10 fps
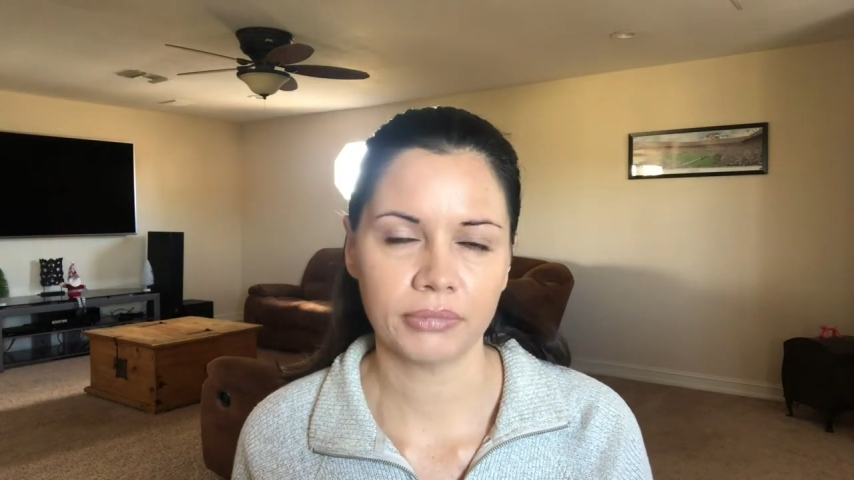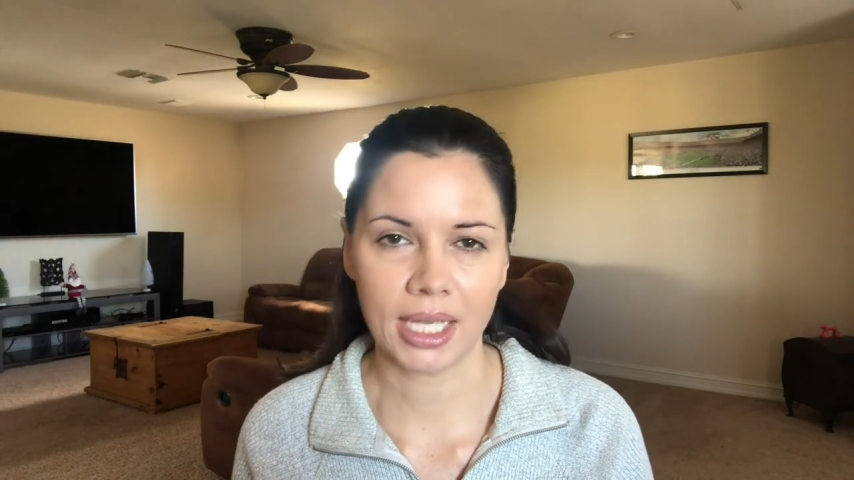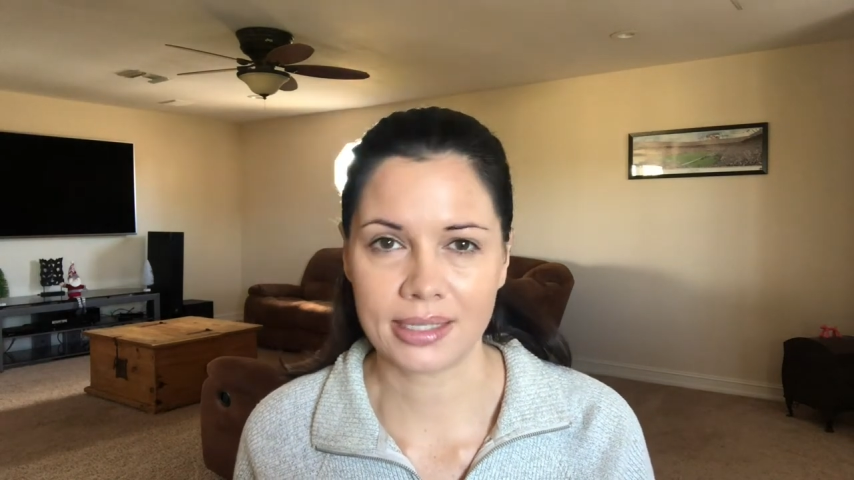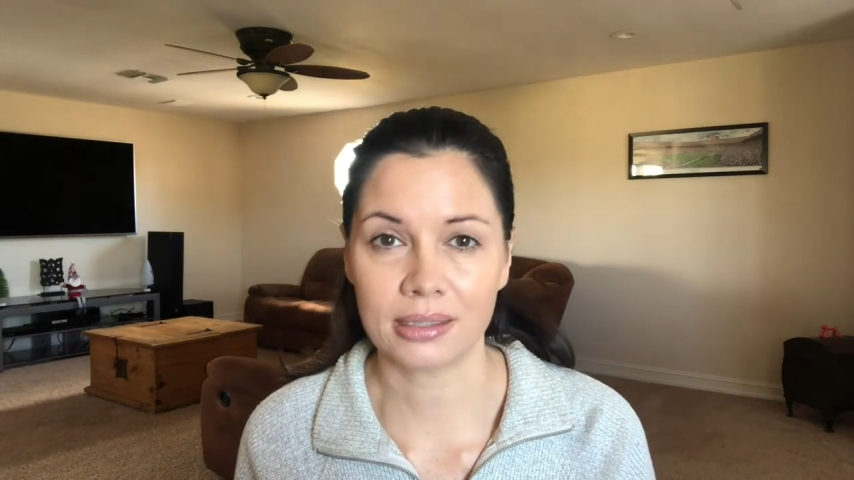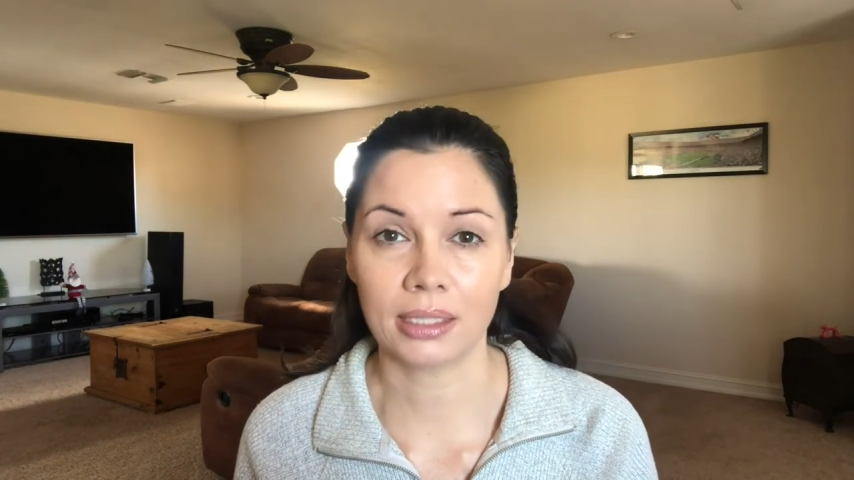
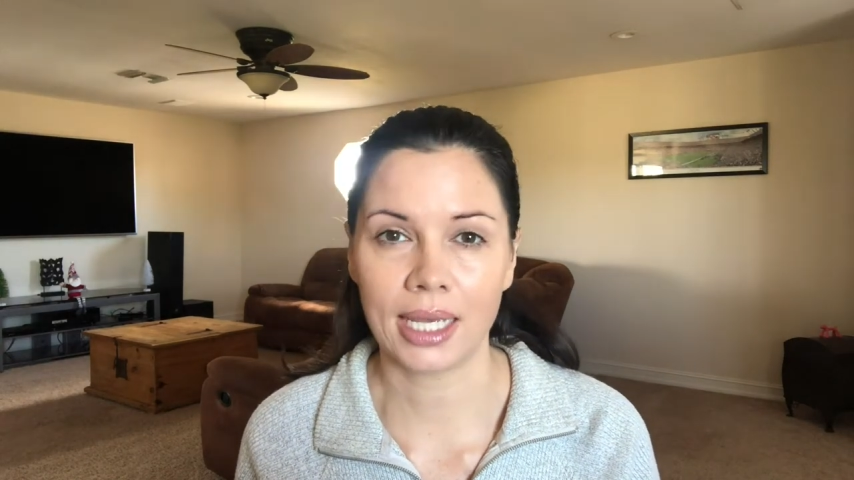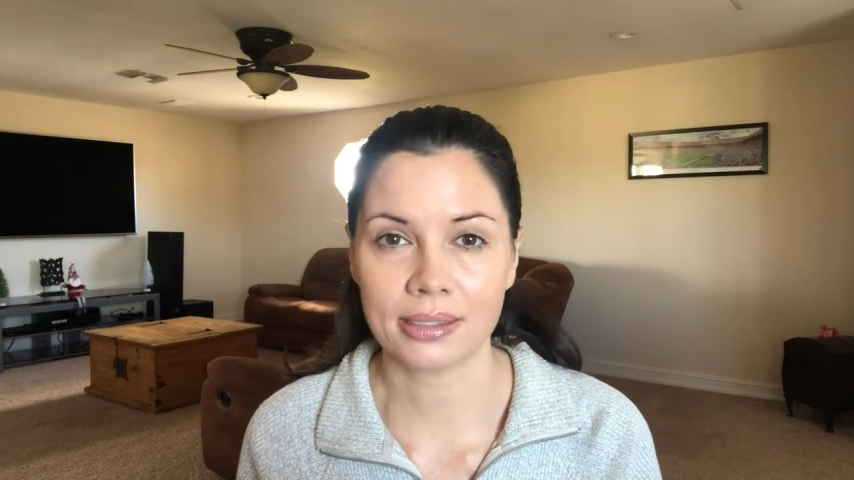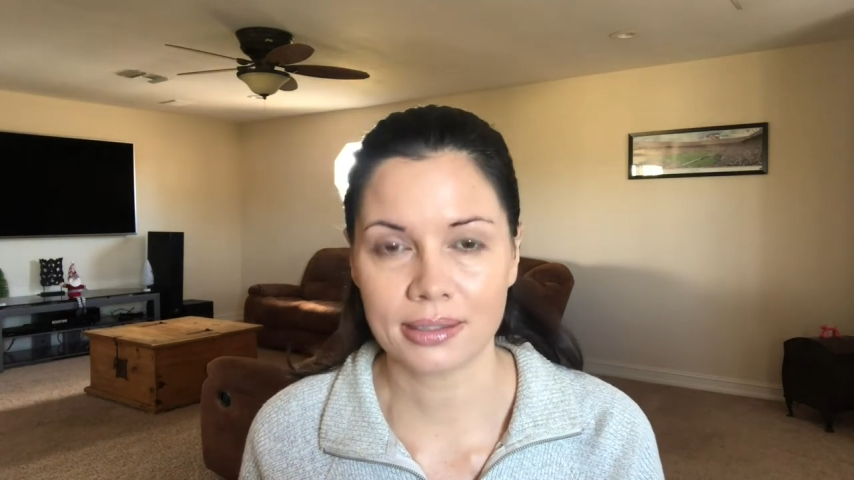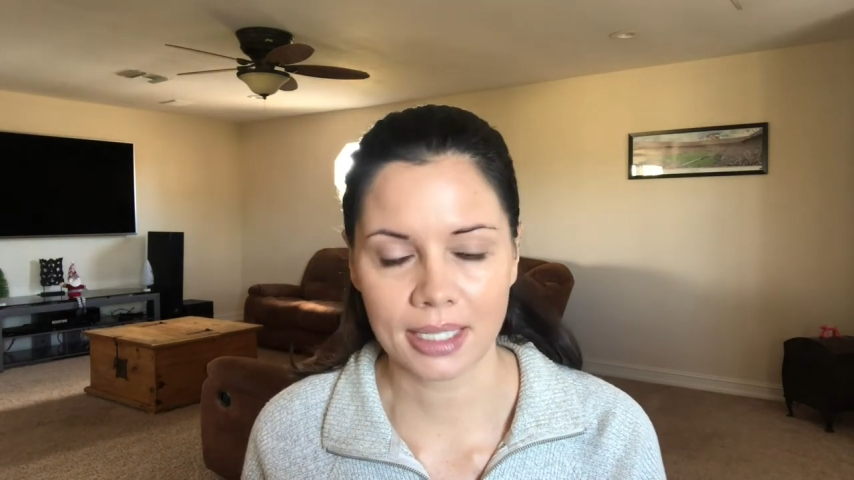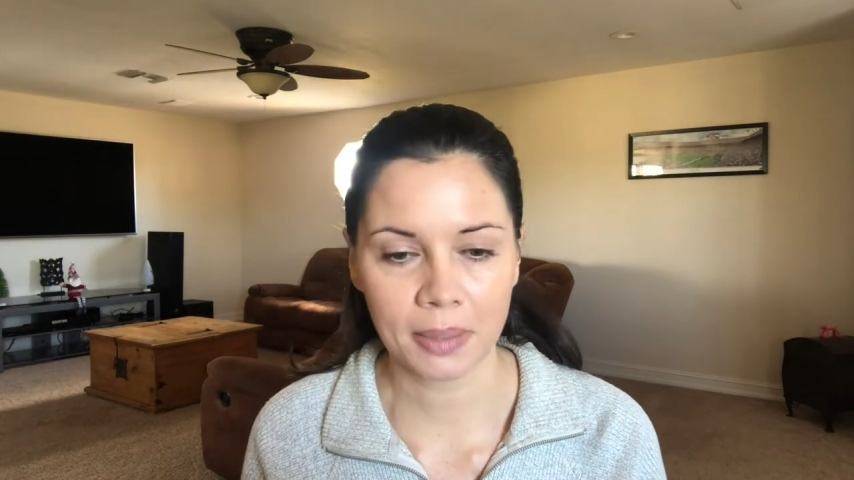as a last
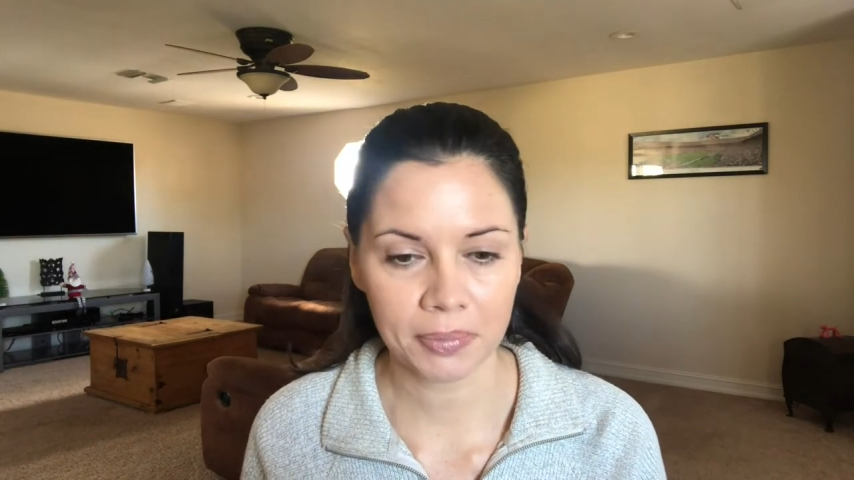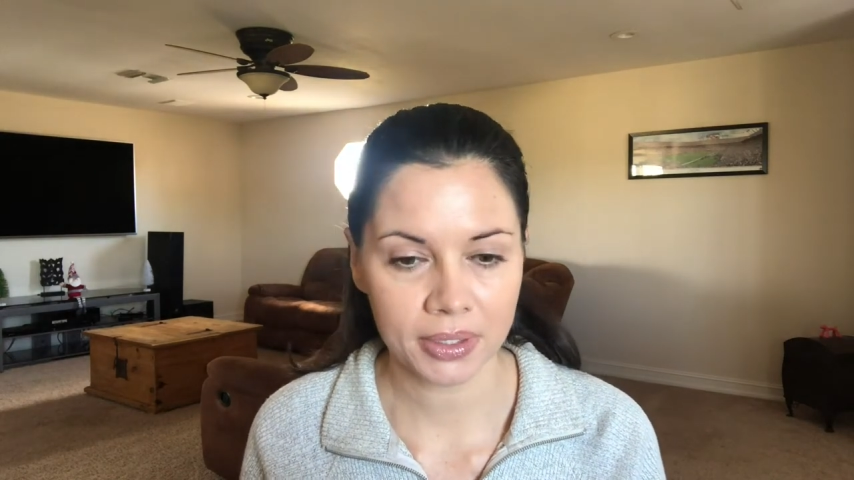step.